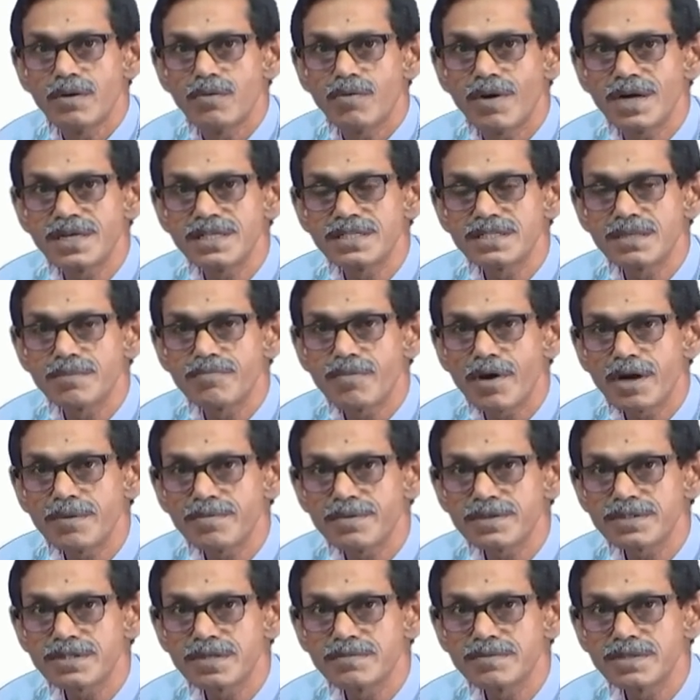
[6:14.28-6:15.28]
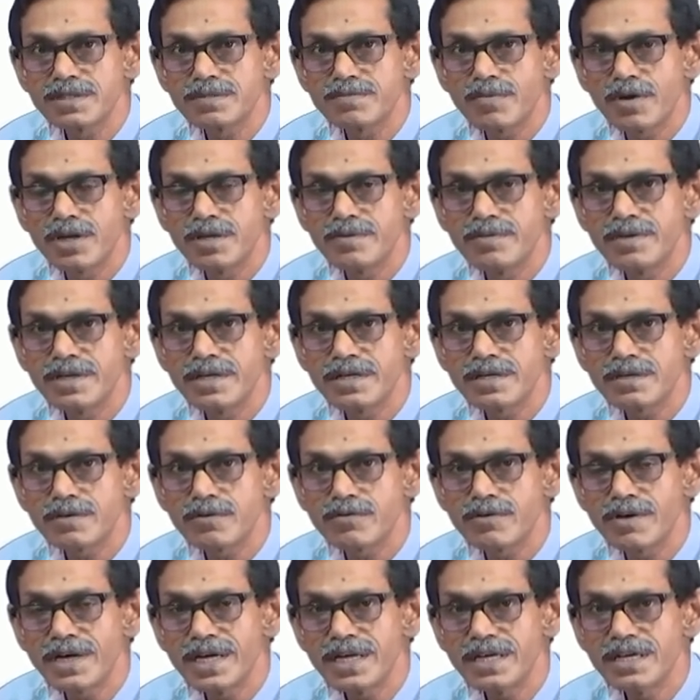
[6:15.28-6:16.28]
What is the purpose of this polyvinyl
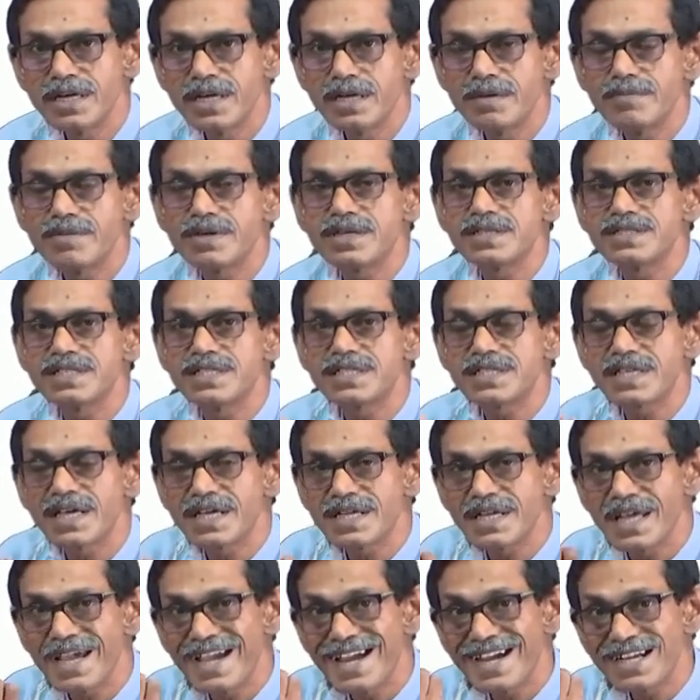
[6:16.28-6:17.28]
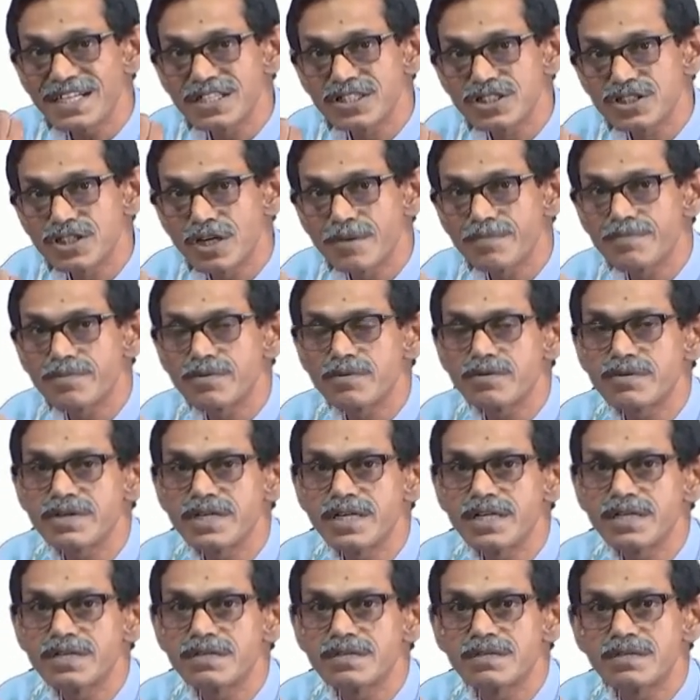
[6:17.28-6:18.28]
chloride? Because it can adsorb
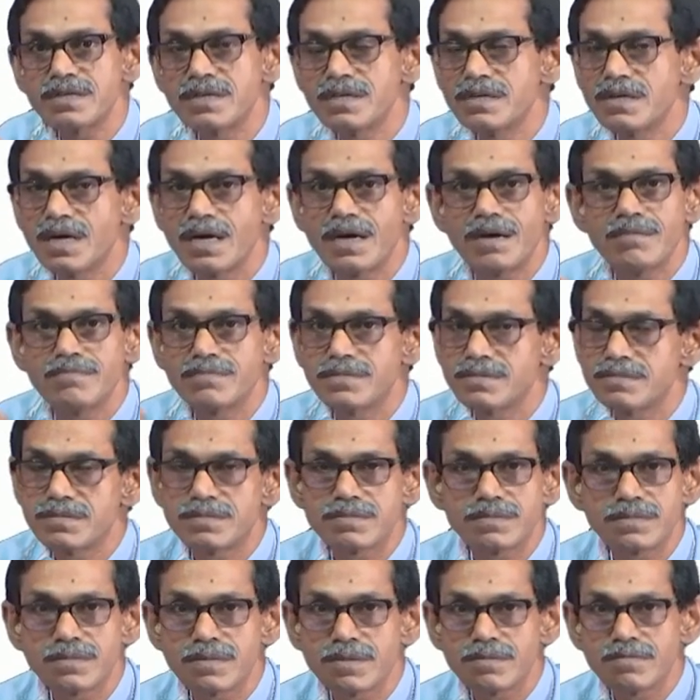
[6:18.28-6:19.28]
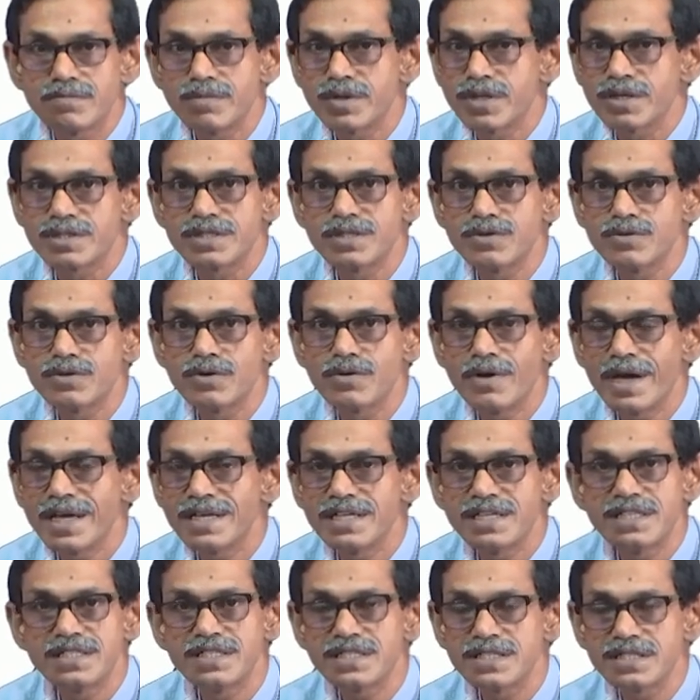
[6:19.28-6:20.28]
protein, because you know
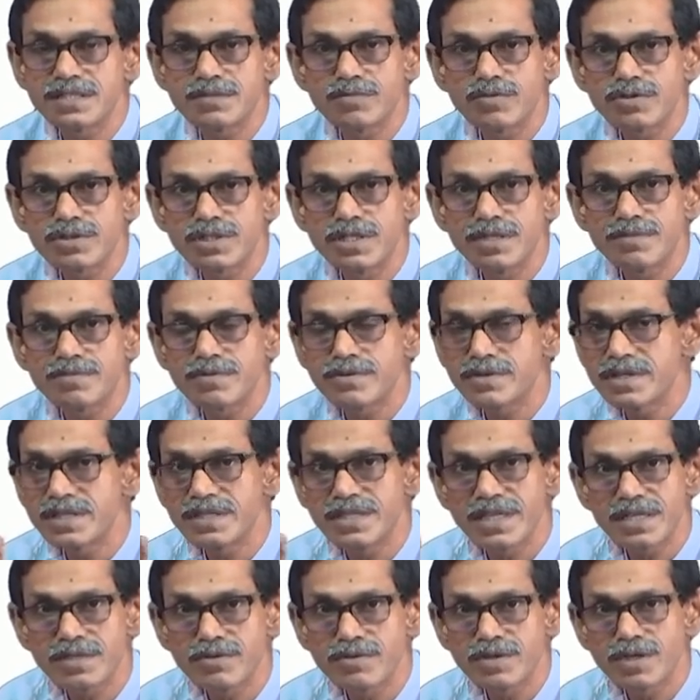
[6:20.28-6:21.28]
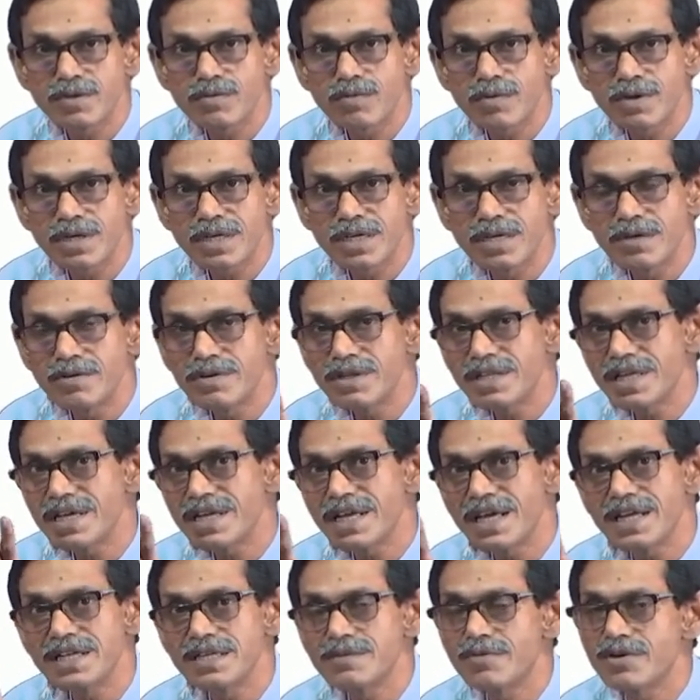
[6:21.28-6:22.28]
antigen is mostly protein that we are working with,
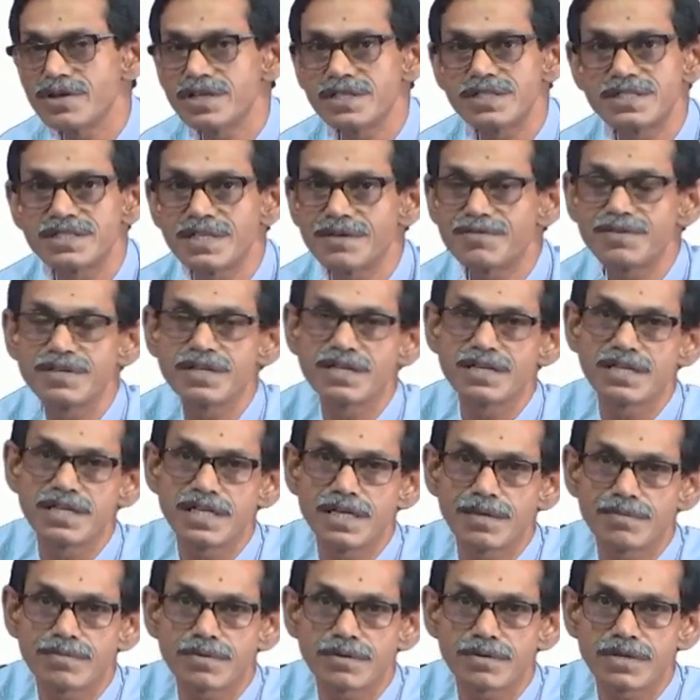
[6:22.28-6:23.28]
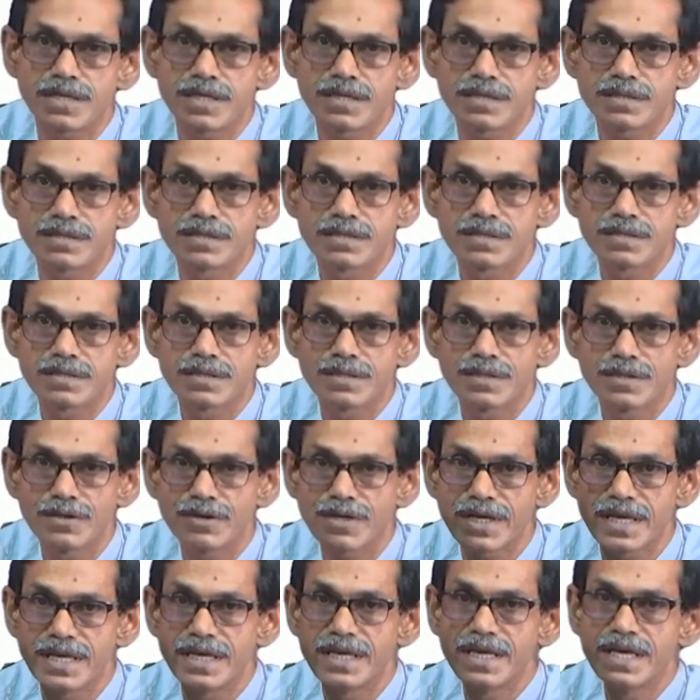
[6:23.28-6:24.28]
and antibody is definitely a protein.
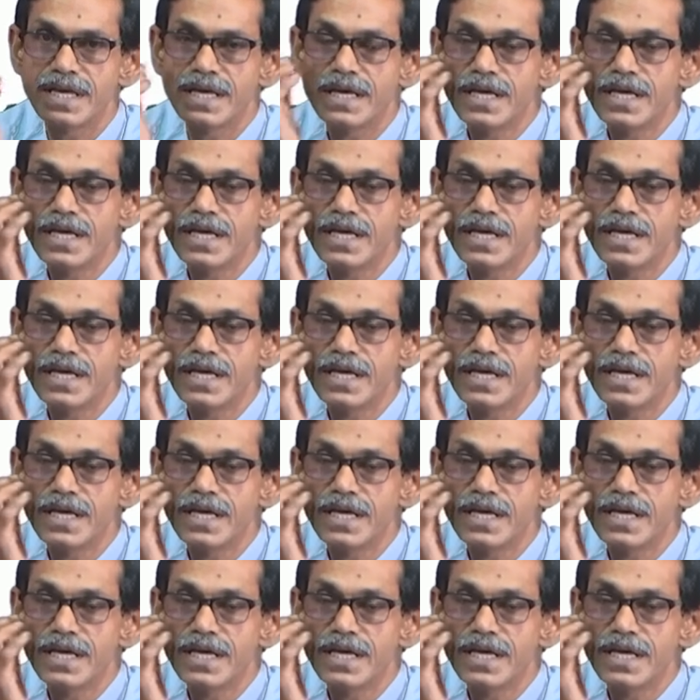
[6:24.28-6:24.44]
Okay.